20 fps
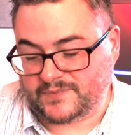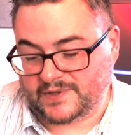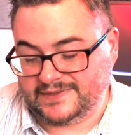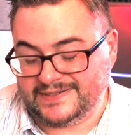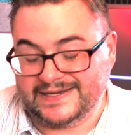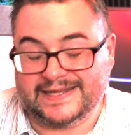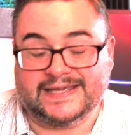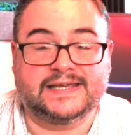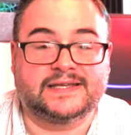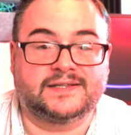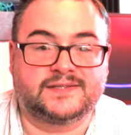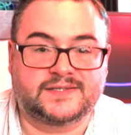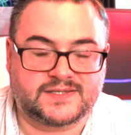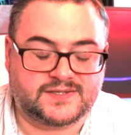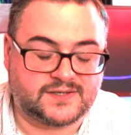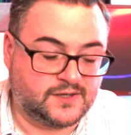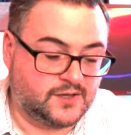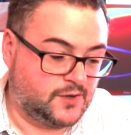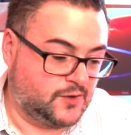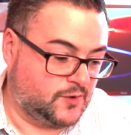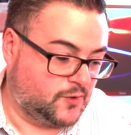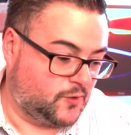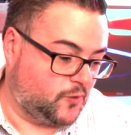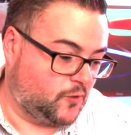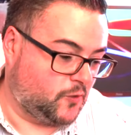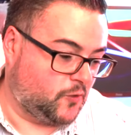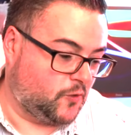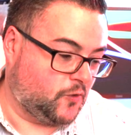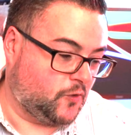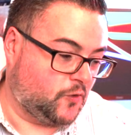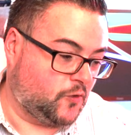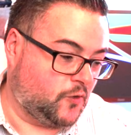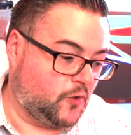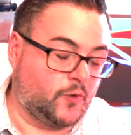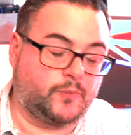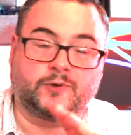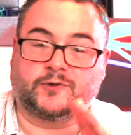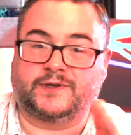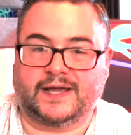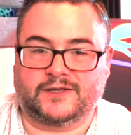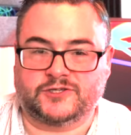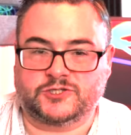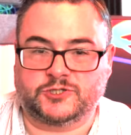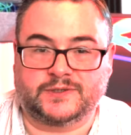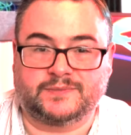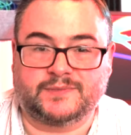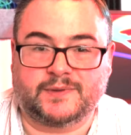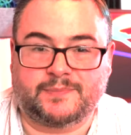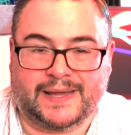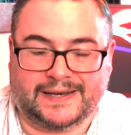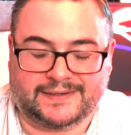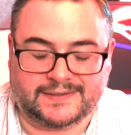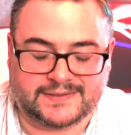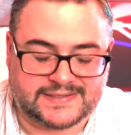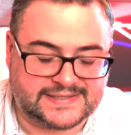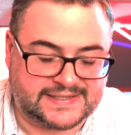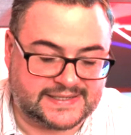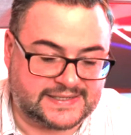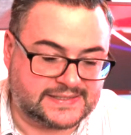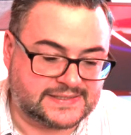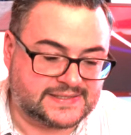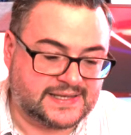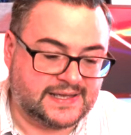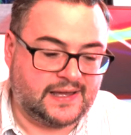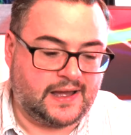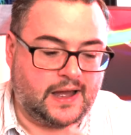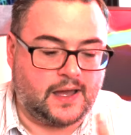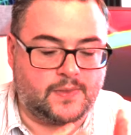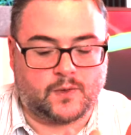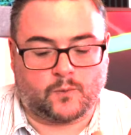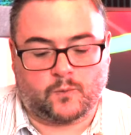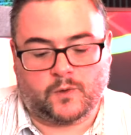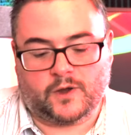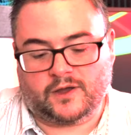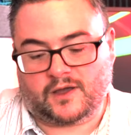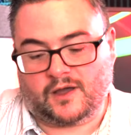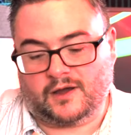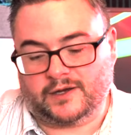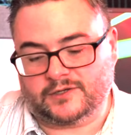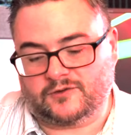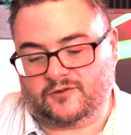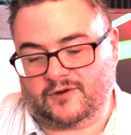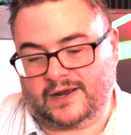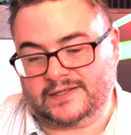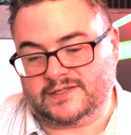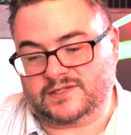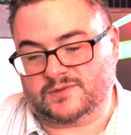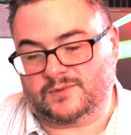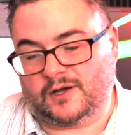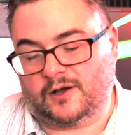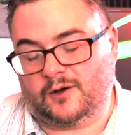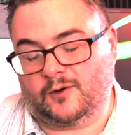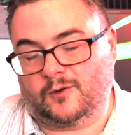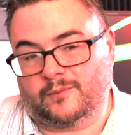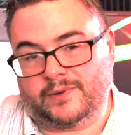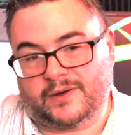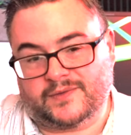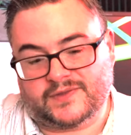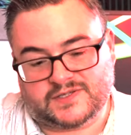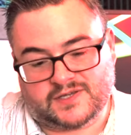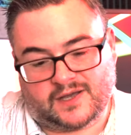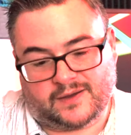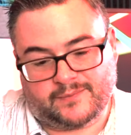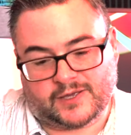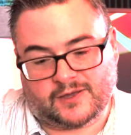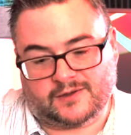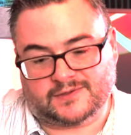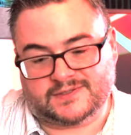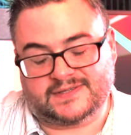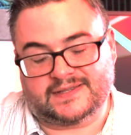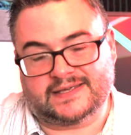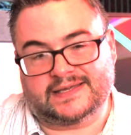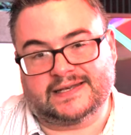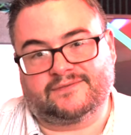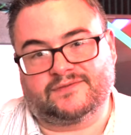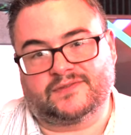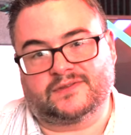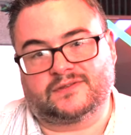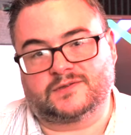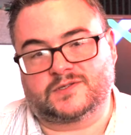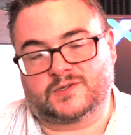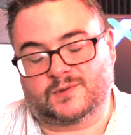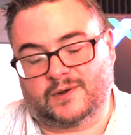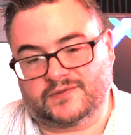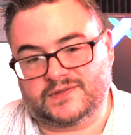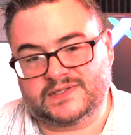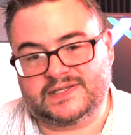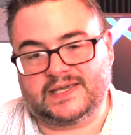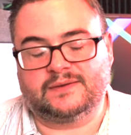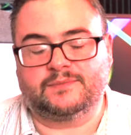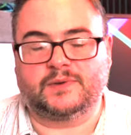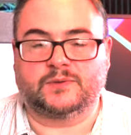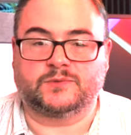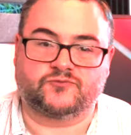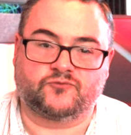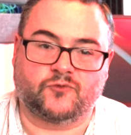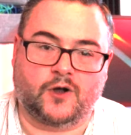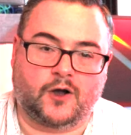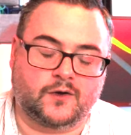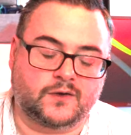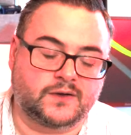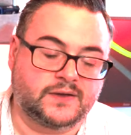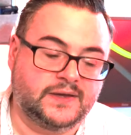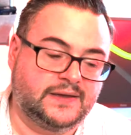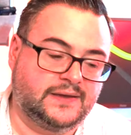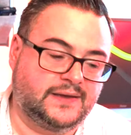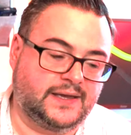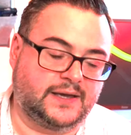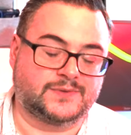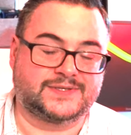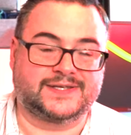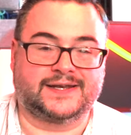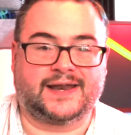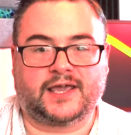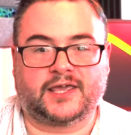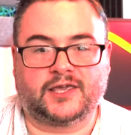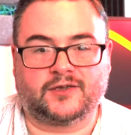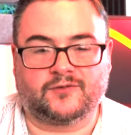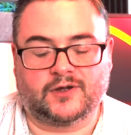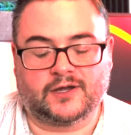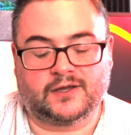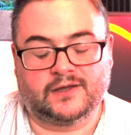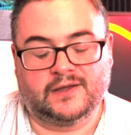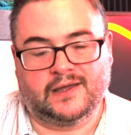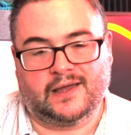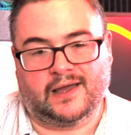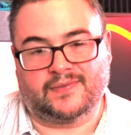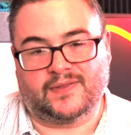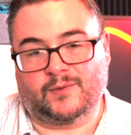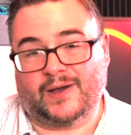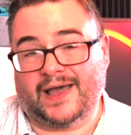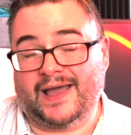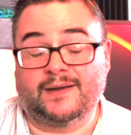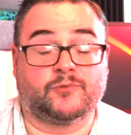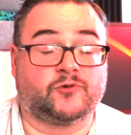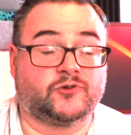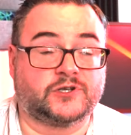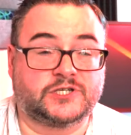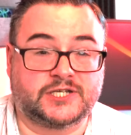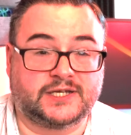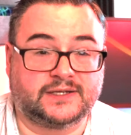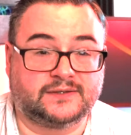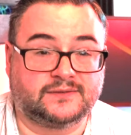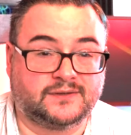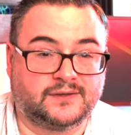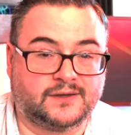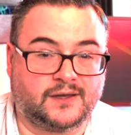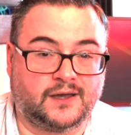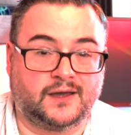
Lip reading: needs or up or downstream dependencies, and the work kind of ground to a halt. And by the time it got to the 11th or 12th team, it was wrong, it was inaccurate, and they were hemorrhaging